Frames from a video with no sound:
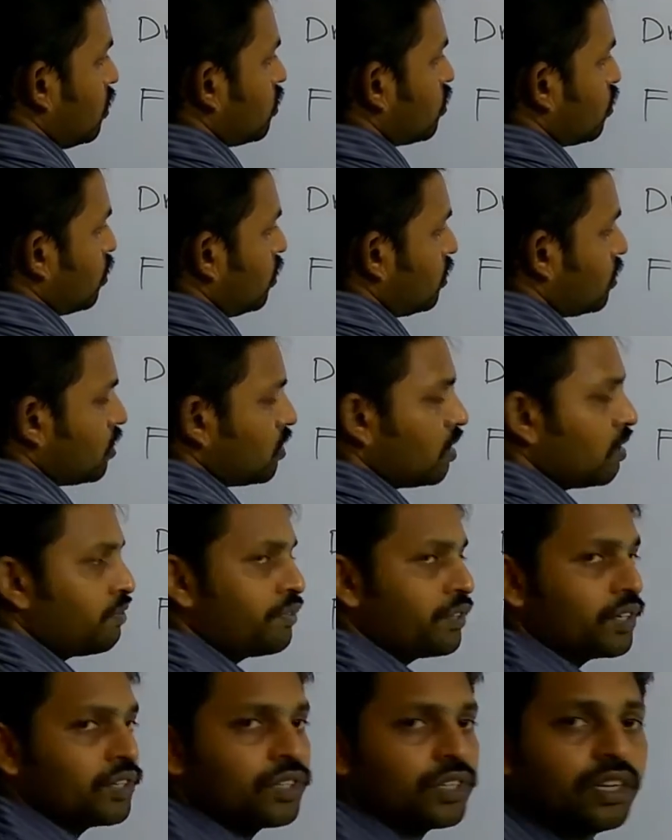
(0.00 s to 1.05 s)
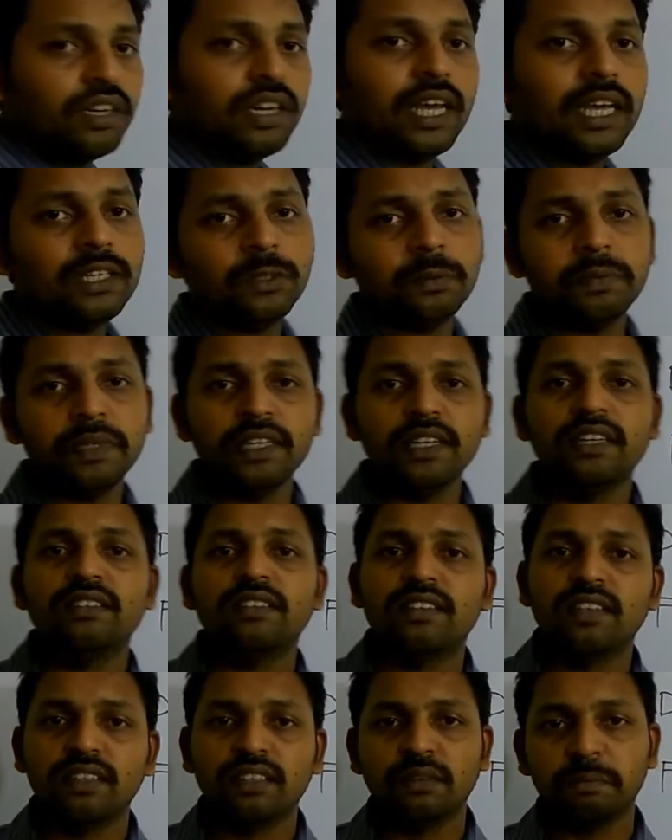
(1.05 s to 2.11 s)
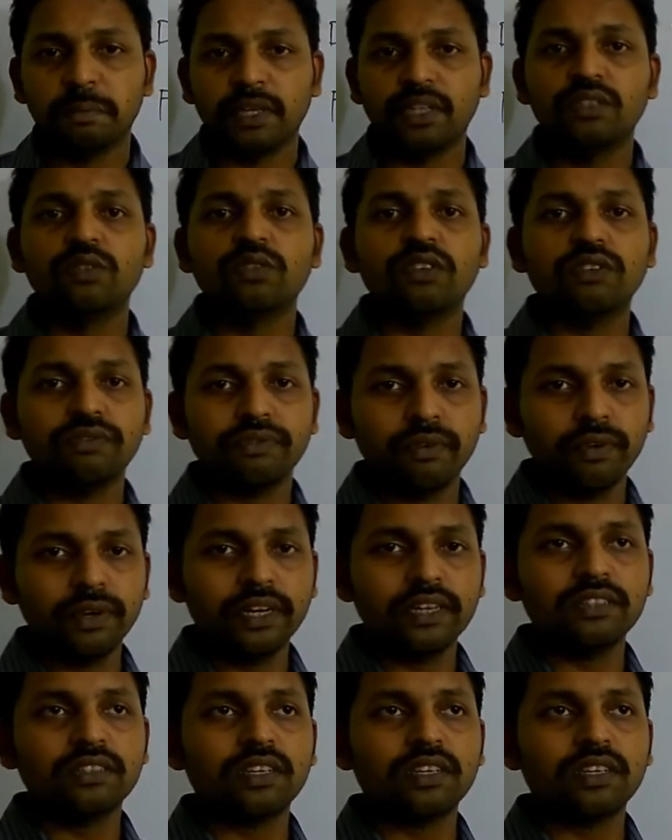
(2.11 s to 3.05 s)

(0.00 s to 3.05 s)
So this is the friction experienced in the presence of fluid.